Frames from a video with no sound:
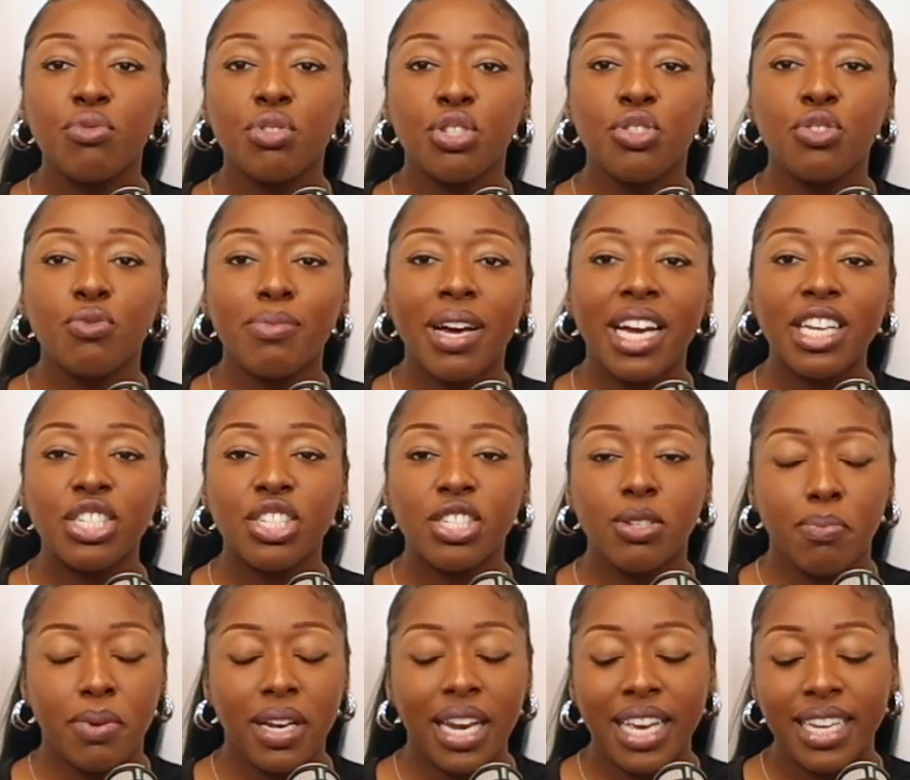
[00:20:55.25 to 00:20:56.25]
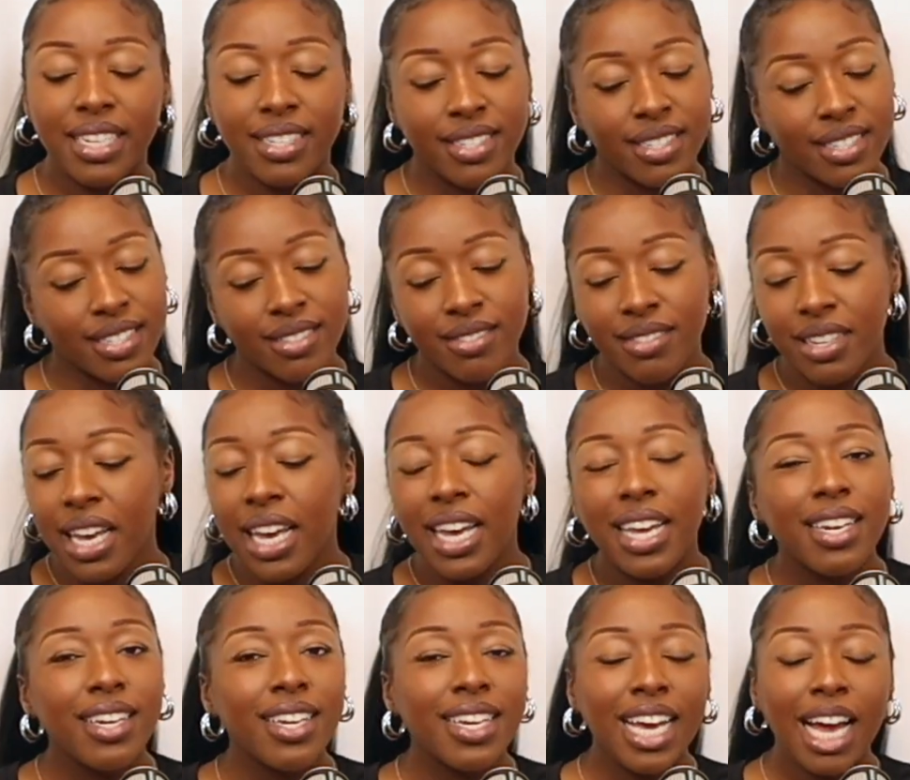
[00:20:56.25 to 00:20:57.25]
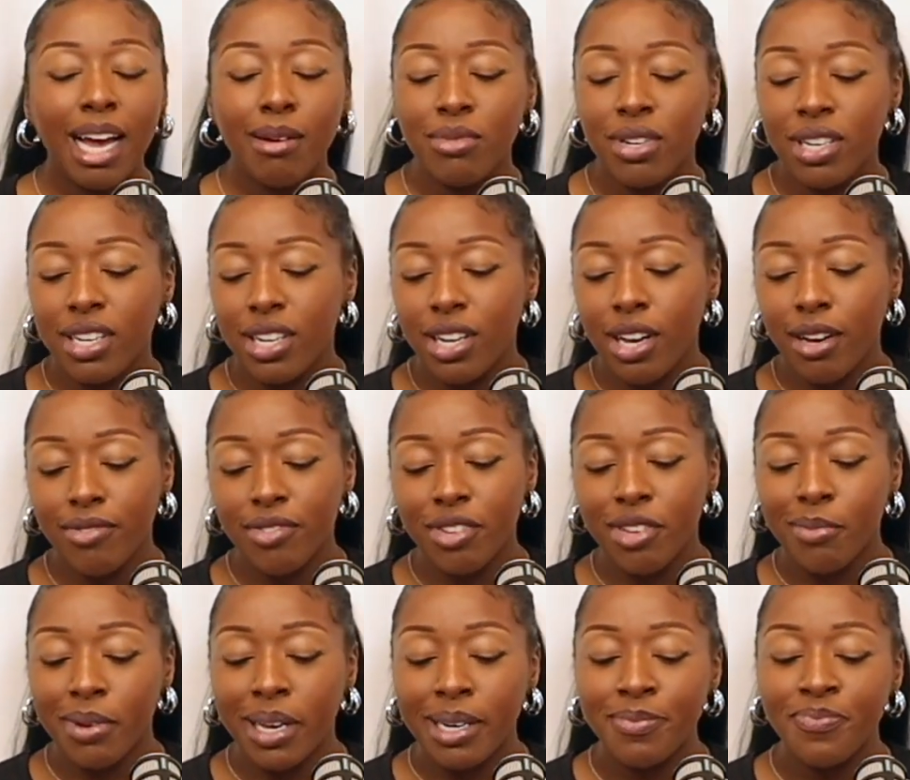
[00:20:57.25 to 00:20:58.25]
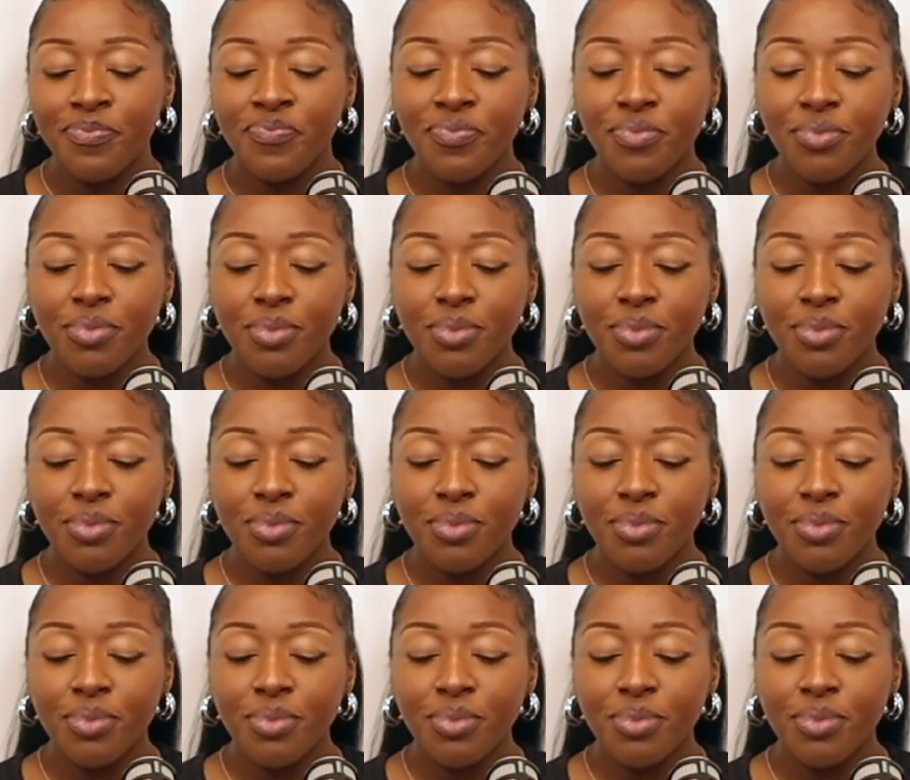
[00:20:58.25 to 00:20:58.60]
You match the place. Look how I'm looking after you, man.